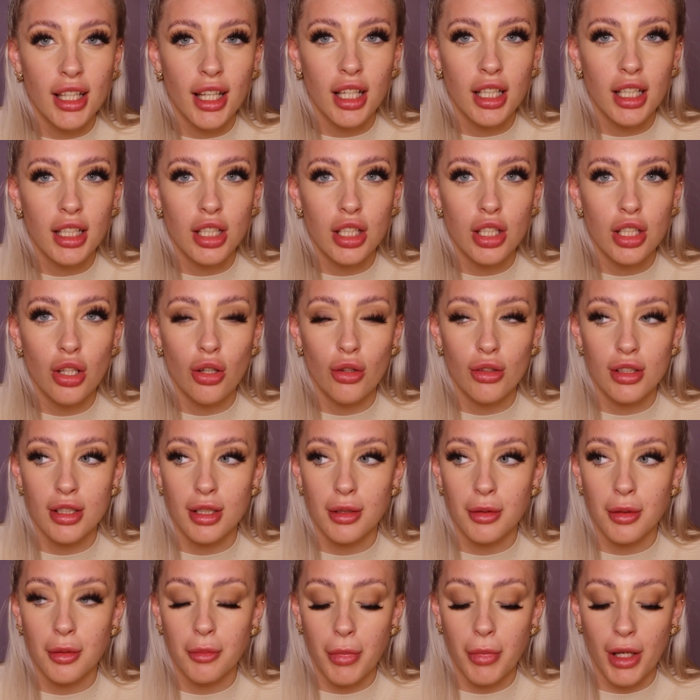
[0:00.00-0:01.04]
like
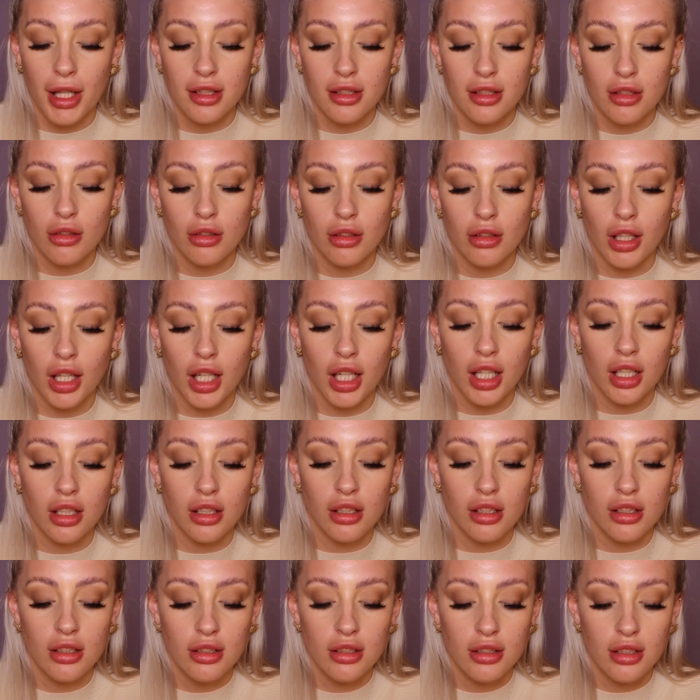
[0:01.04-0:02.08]
using pencil
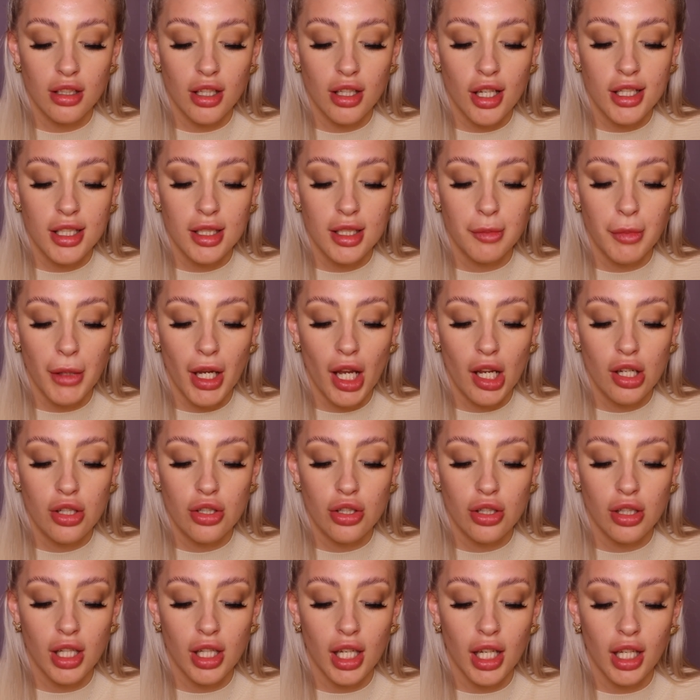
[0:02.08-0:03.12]
liners,
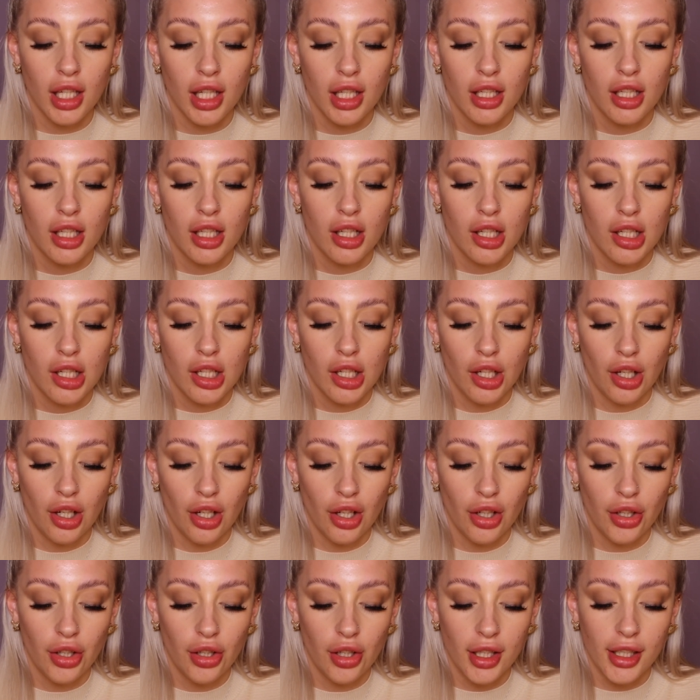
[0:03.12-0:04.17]
especially
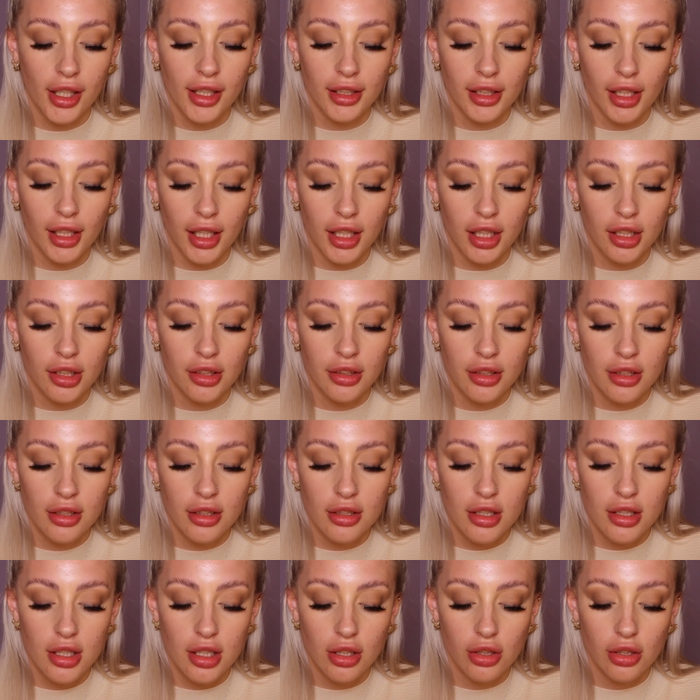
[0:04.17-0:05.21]
on
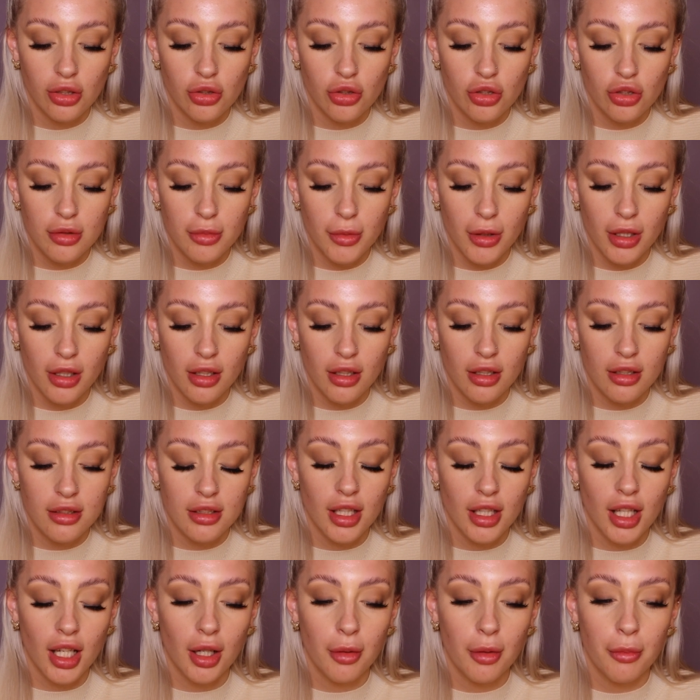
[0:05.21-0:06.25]
clients, just because
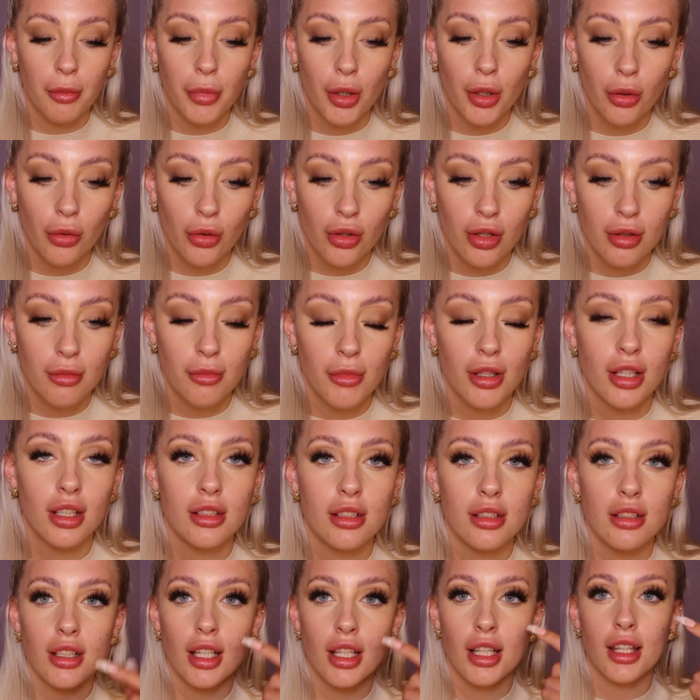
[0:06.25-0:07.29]
it can poke them
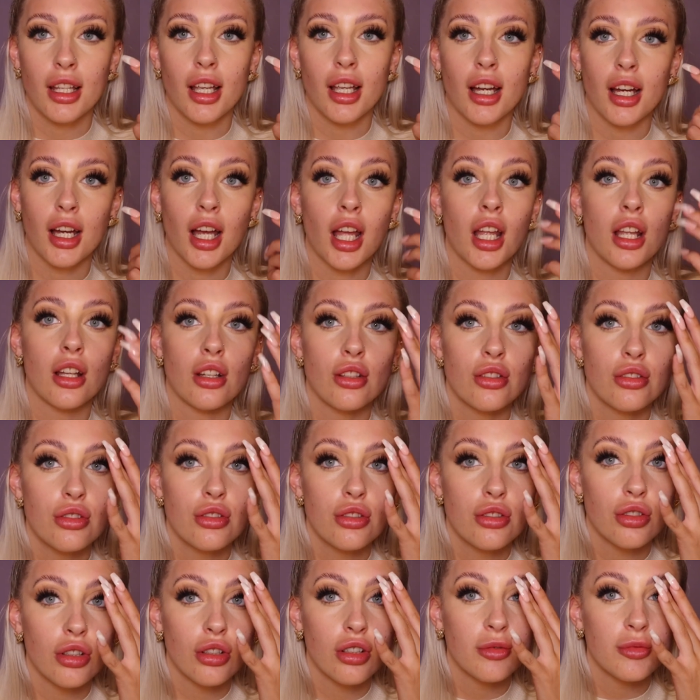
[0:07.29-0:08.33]
in the eye
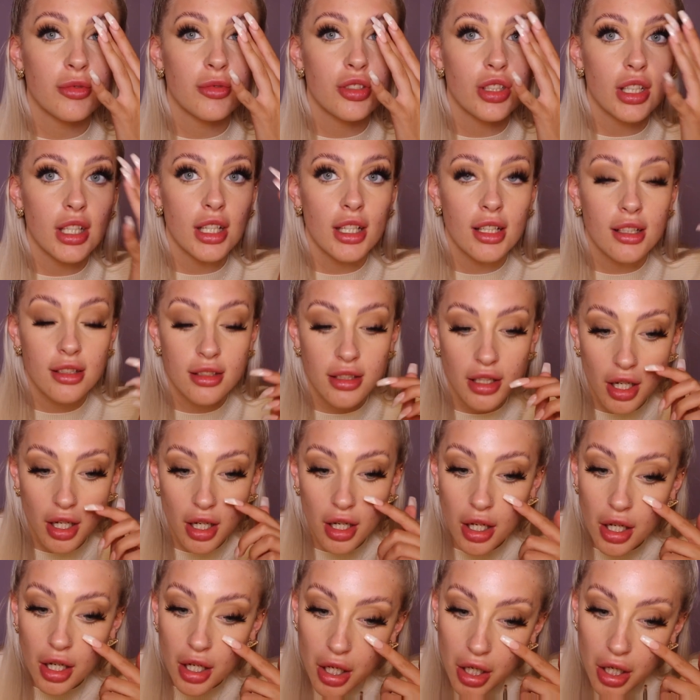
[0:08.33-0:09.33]
so much easier.